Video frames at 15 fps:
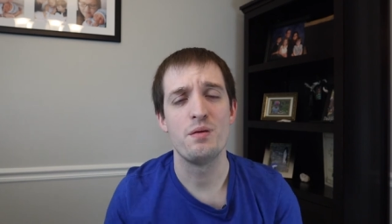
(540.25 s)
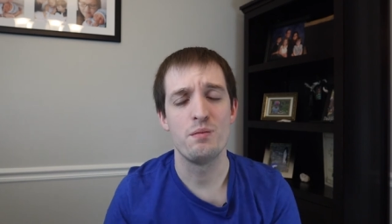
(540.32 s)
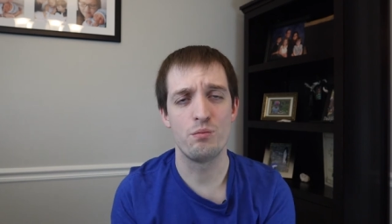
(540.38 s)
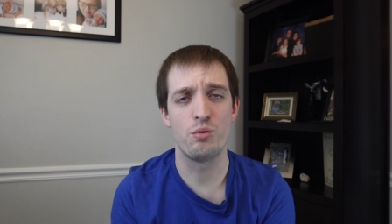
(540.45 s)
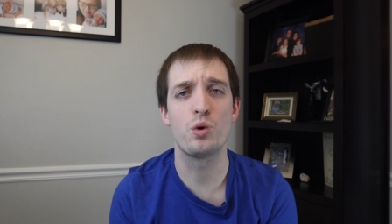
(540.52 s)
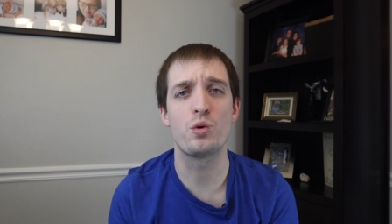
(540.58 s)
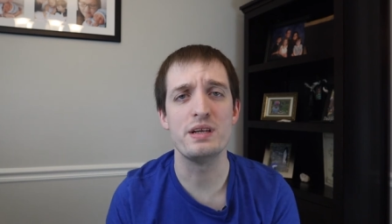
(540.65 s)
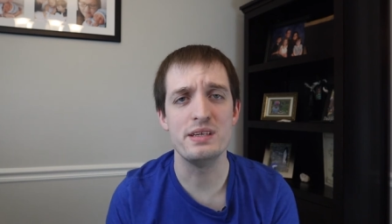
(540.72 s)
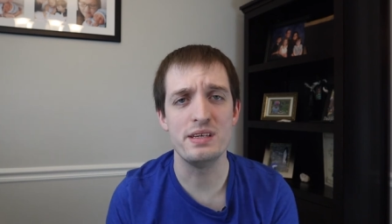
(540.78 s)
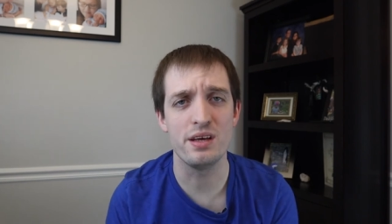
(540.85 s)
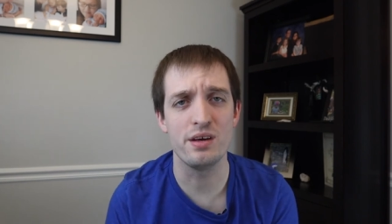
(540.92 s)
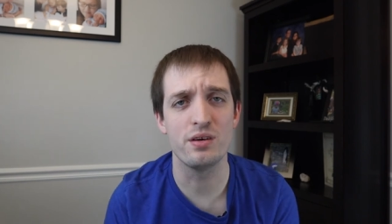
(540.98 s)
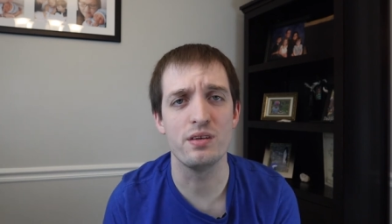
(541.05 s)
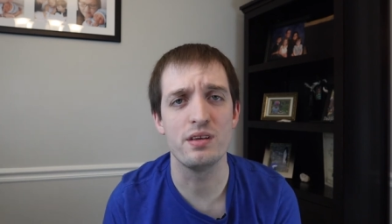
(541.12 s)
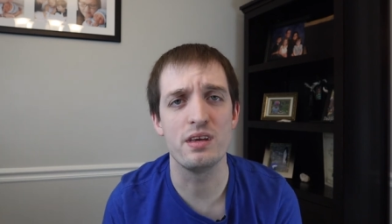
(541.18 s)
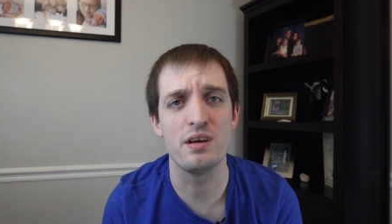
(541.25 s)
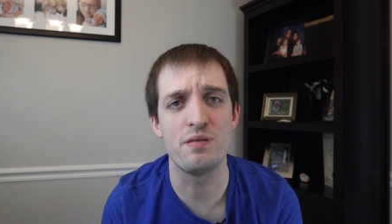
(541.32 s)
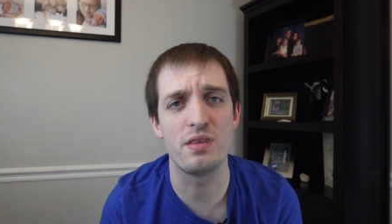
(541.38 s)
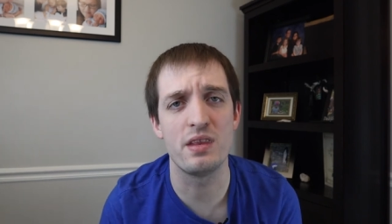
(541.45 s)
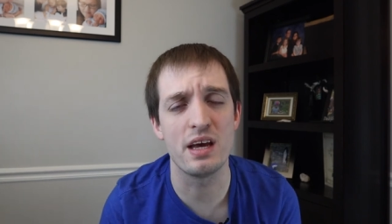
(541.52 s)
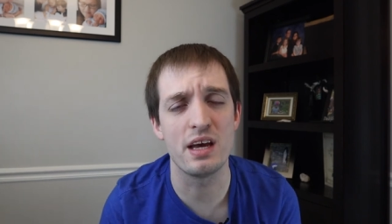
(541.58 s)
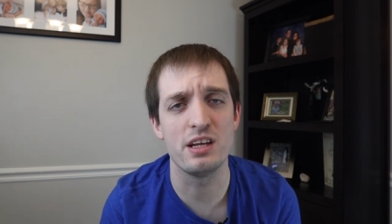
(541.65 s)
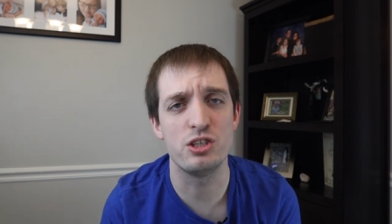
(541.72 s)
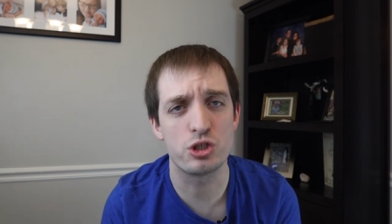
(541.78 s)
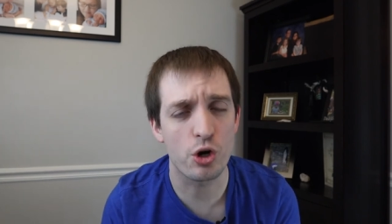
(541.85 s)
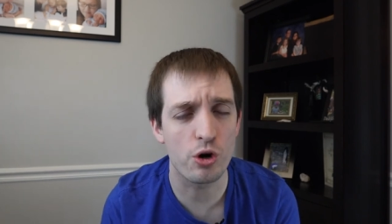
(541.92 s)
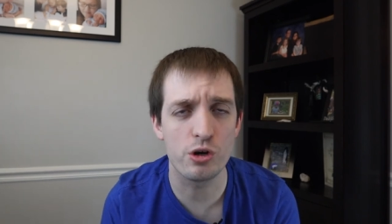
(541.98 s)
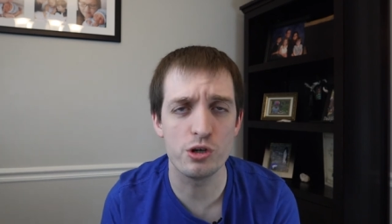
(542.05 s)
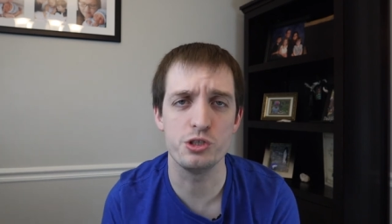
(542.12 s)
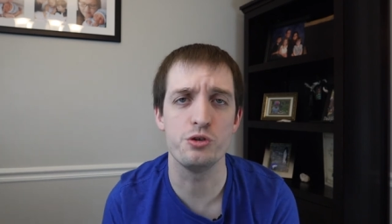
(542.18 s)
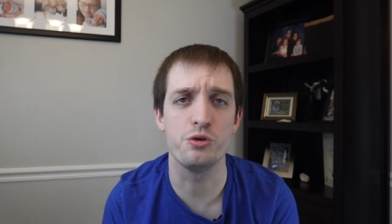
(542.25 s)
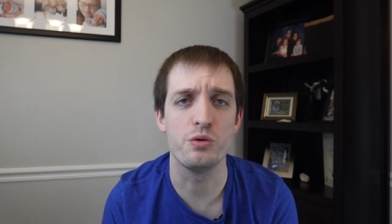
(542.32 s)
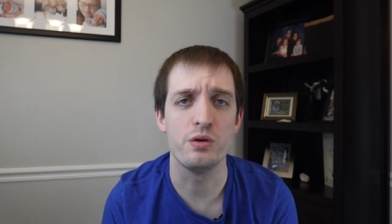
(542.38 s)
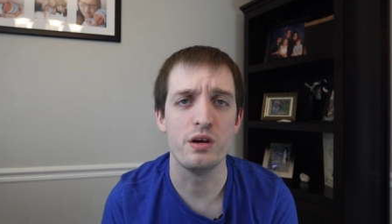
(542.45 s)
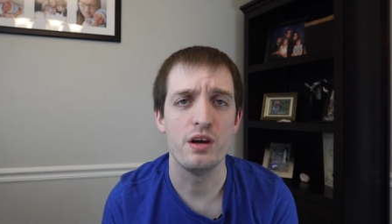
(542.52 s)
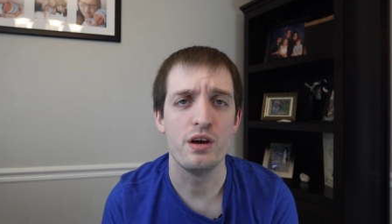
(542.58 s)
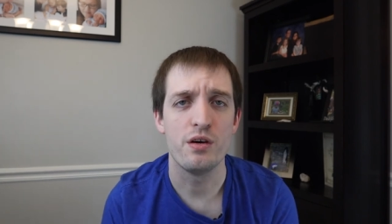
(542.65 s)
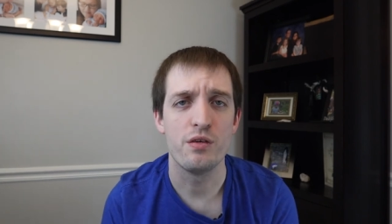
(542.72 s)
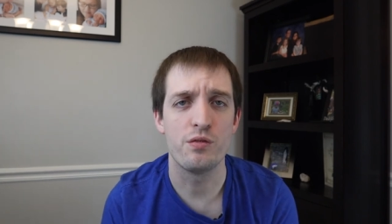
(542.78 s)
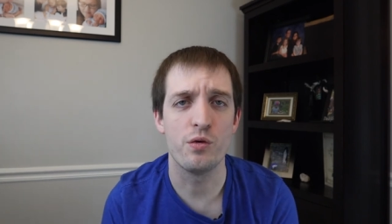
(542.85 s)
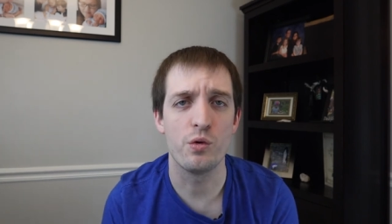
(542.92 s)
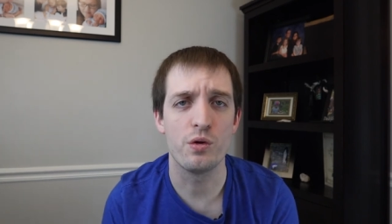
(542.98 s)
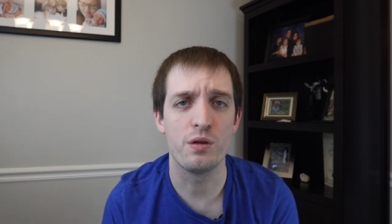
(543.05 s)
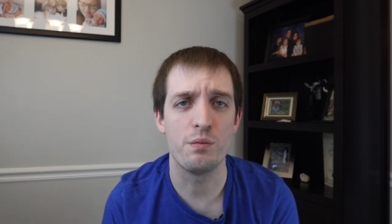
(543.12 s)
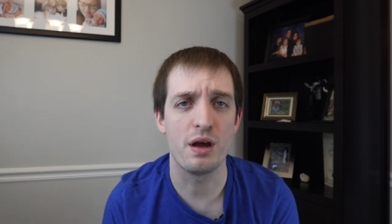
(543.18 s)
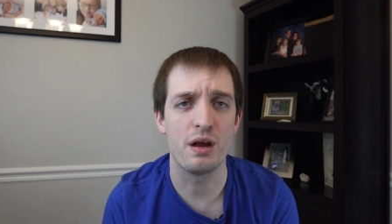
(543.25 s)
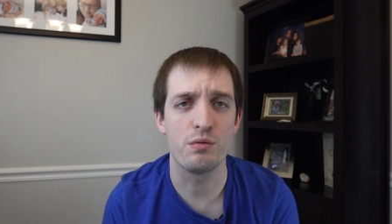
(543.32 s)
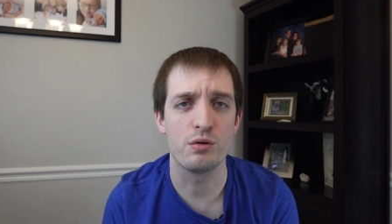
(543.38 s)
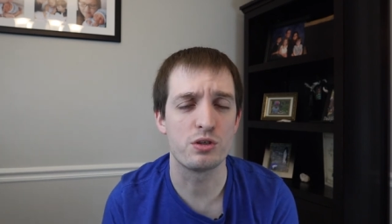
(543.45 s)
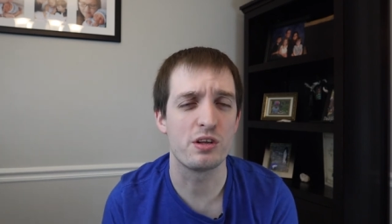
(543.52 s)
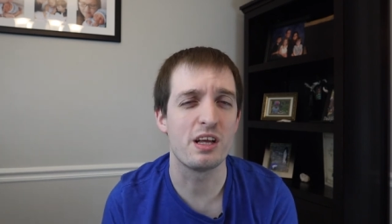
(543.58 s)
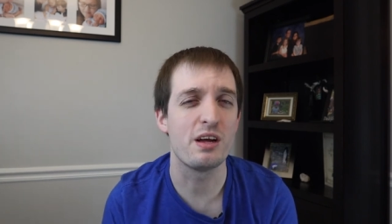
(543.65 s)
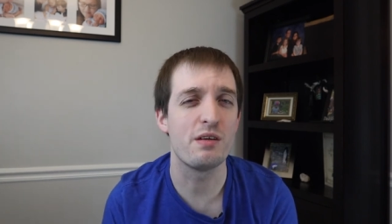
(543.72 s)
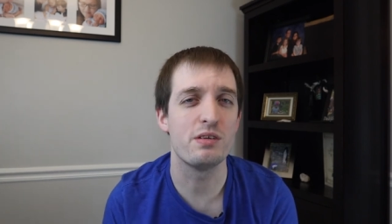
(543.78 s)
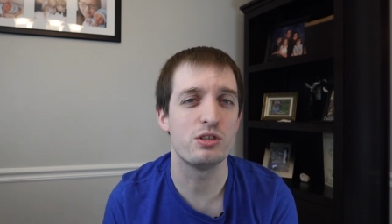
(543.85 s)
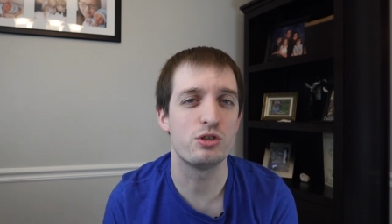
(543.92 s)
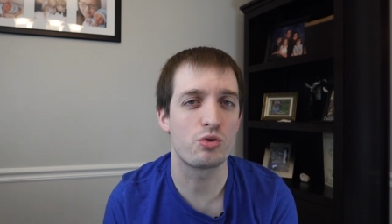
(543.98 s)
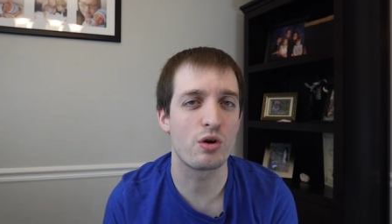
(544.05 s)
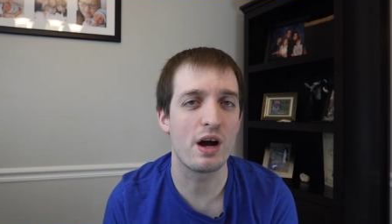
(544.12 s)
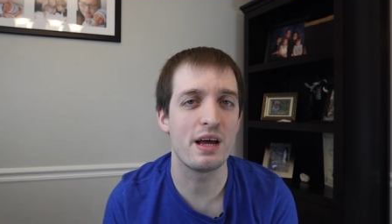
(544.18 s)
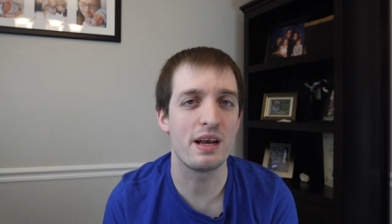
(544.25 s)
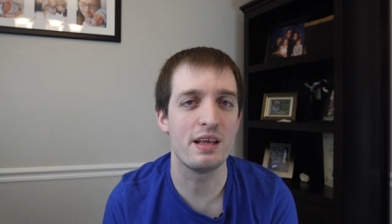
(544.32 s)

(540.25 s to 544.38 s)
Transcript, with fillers: broken deal if they charge you for the paper. So they even try to